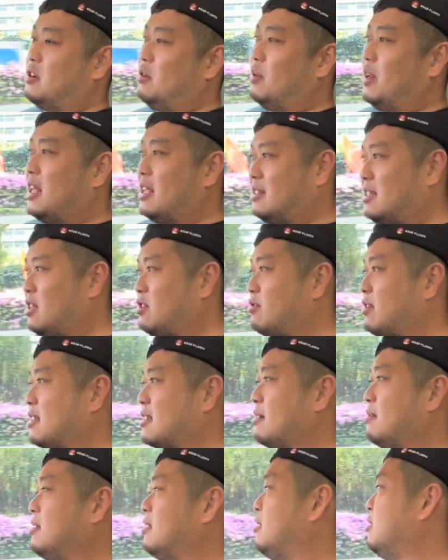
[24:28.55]
and when I say dressed
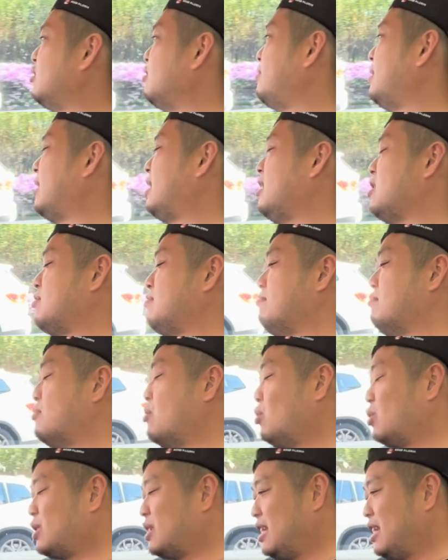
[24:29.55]
up interior package,
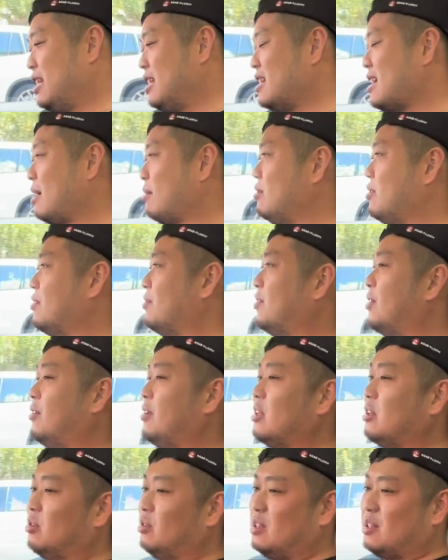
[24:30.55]
mostly I'm
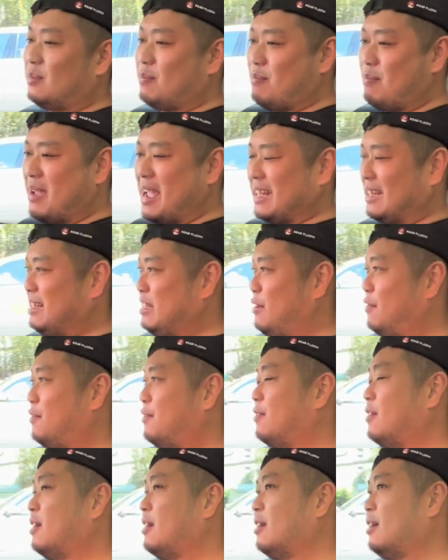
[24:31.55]
referring to this massive